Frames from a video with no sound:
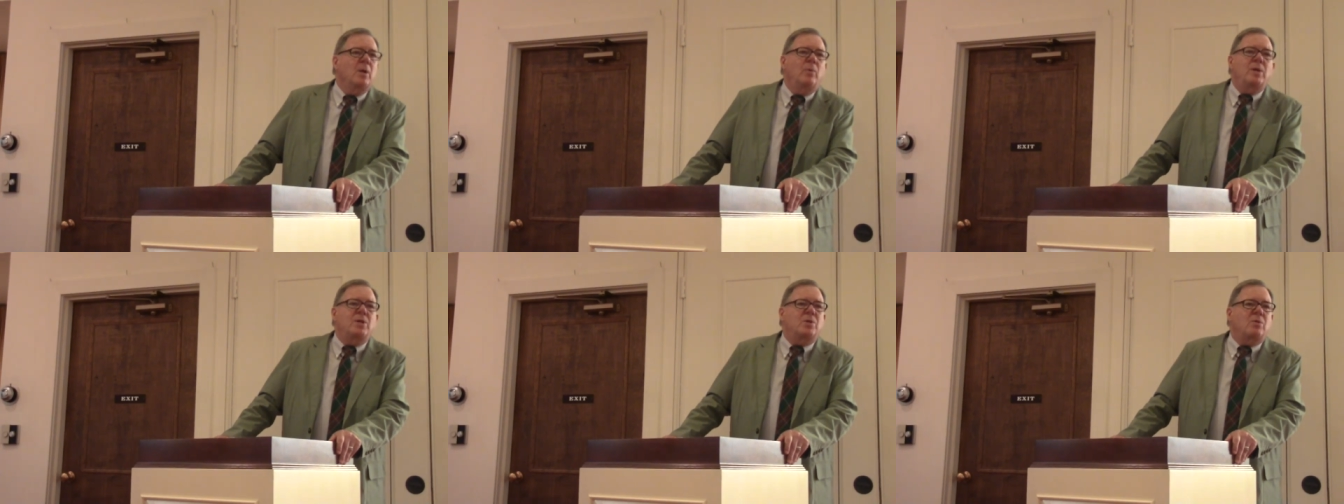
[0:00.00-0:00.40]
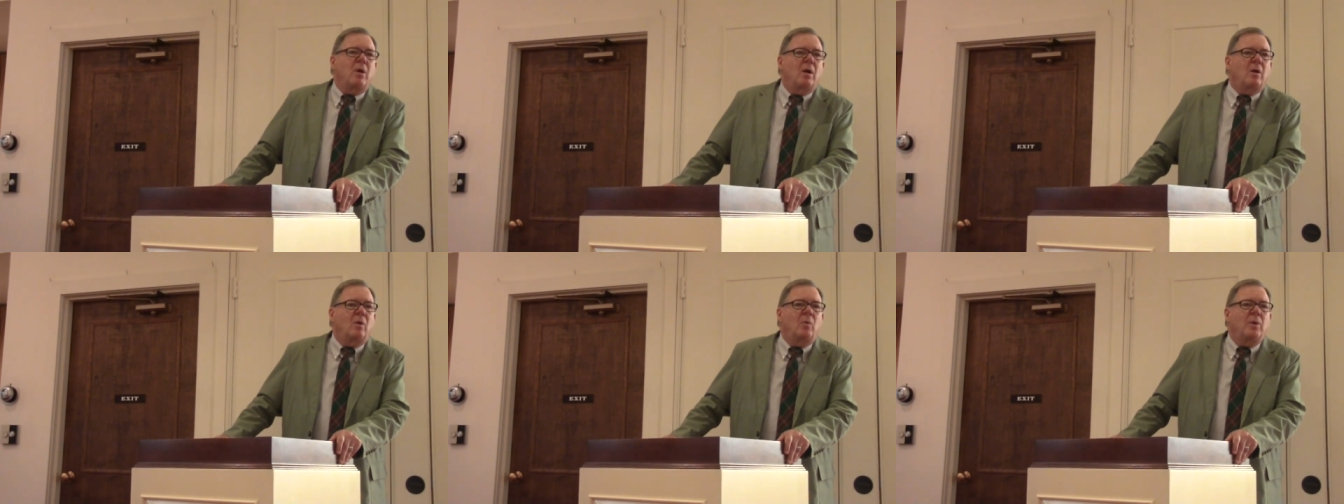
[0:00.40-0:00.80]
We
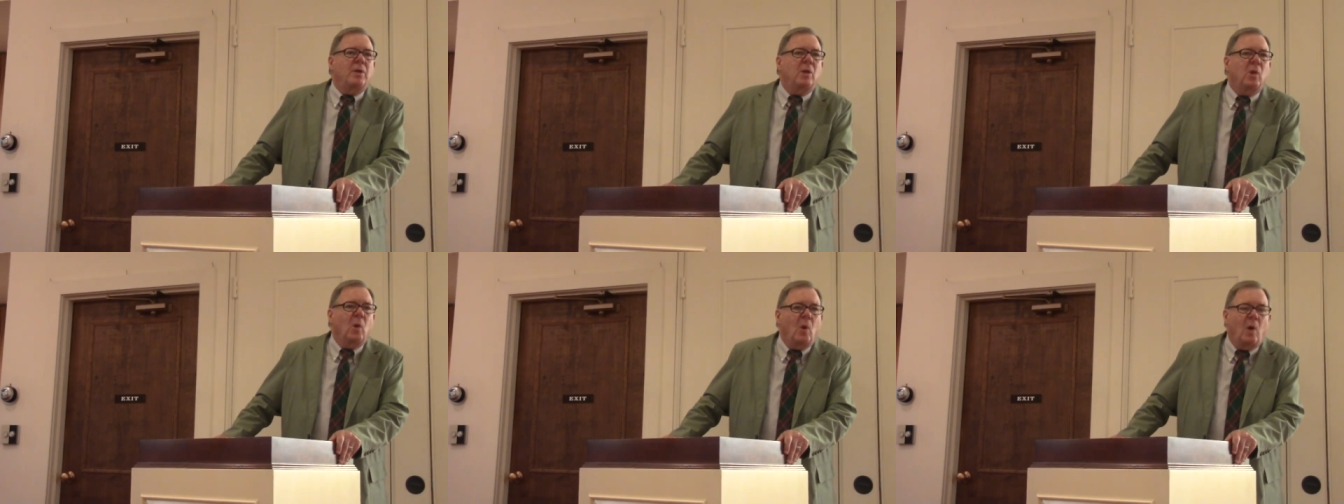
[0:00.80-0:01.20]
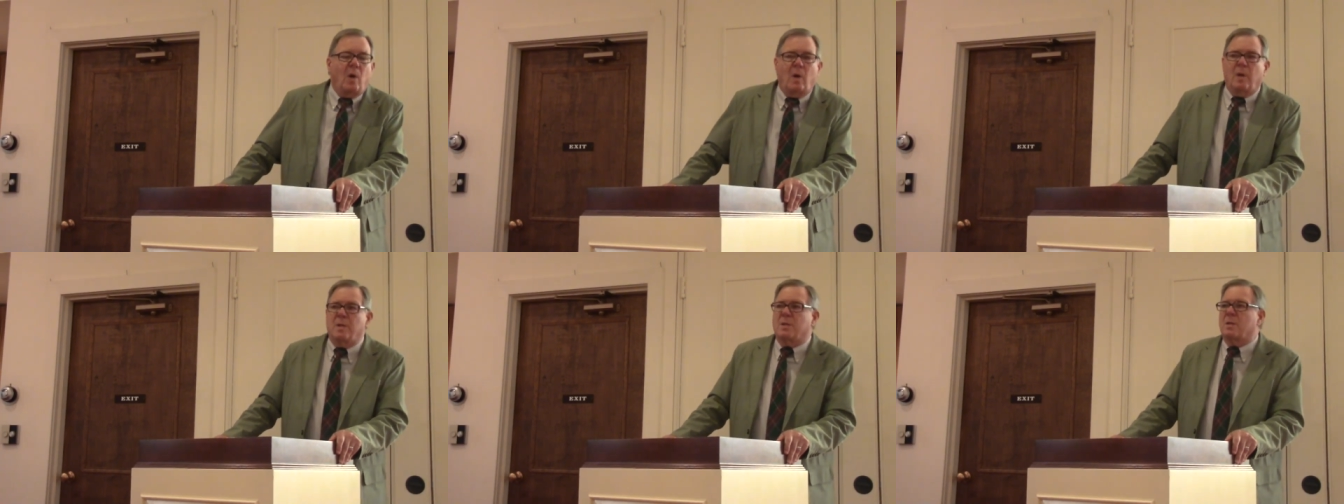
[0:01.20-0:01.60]
struggle with
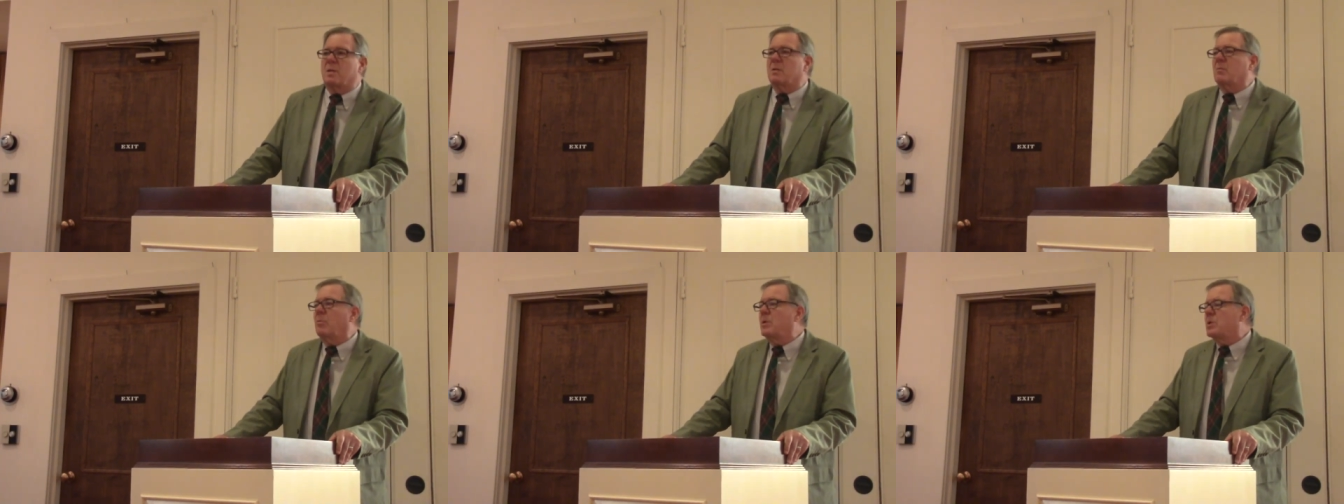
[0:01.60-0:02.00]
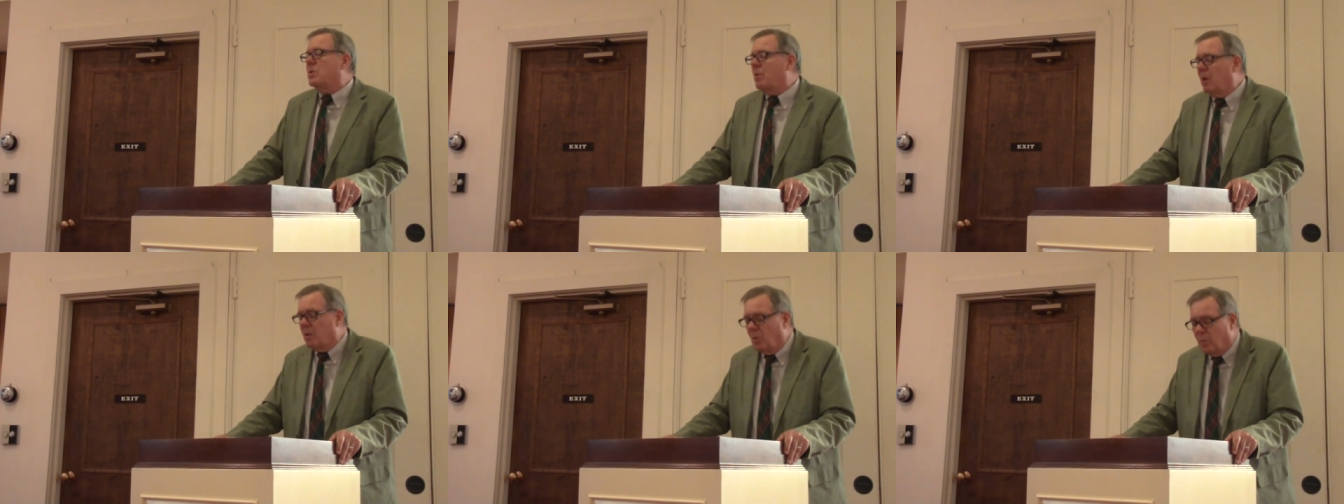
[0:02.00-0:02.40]
loss. We
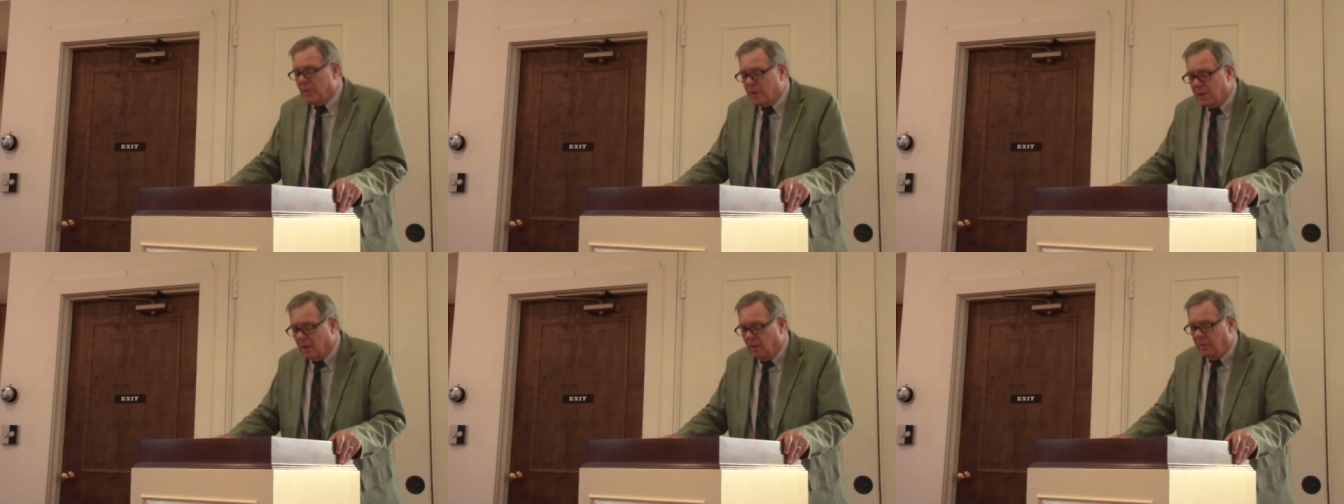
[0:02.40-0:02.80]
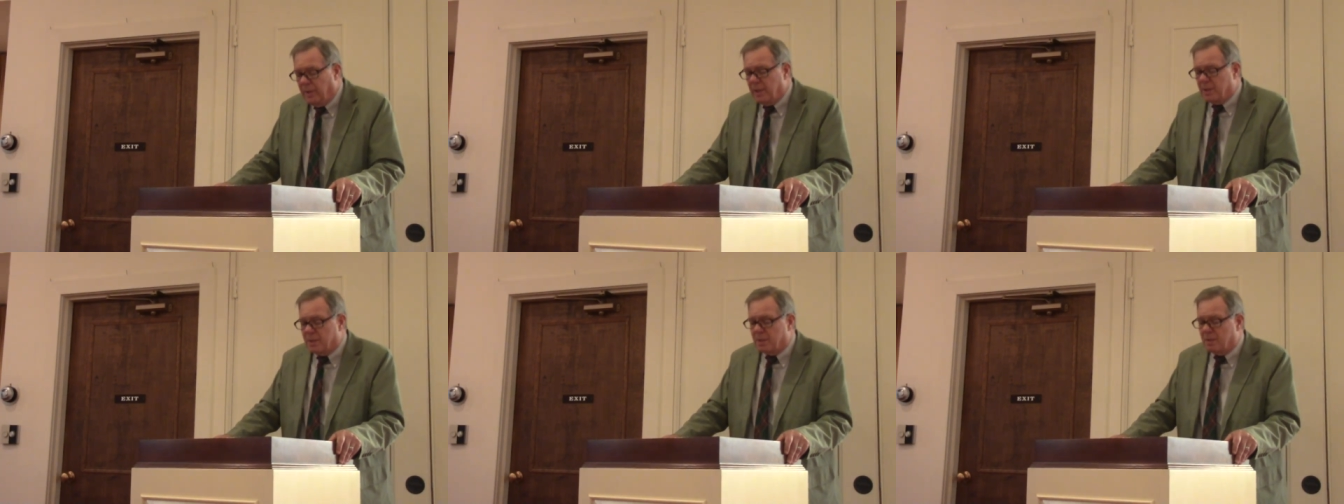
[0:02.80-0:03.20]
struggle with
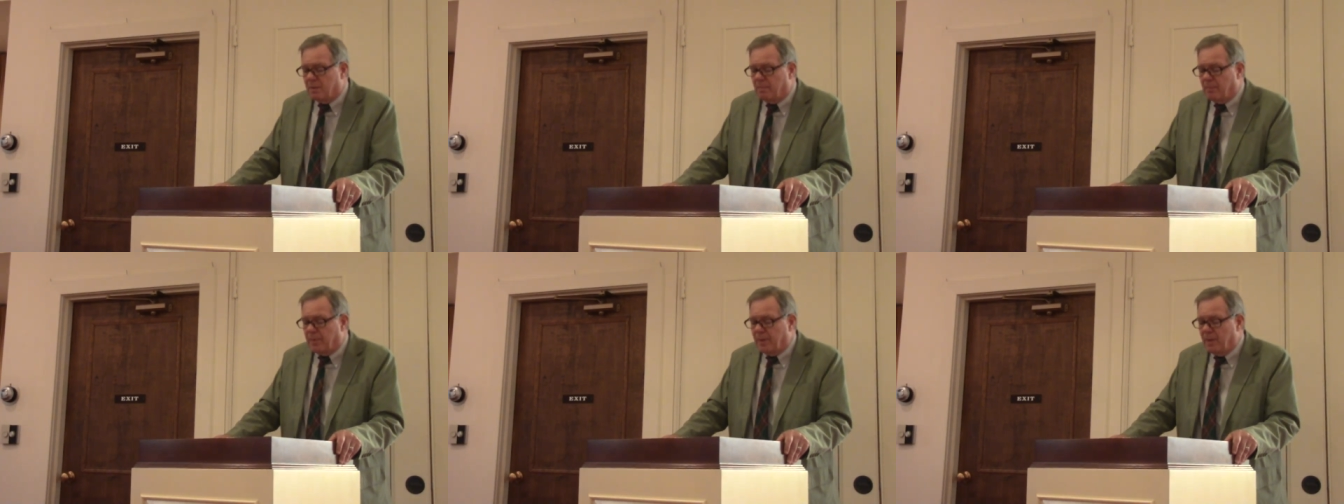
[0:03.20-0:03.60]
illness.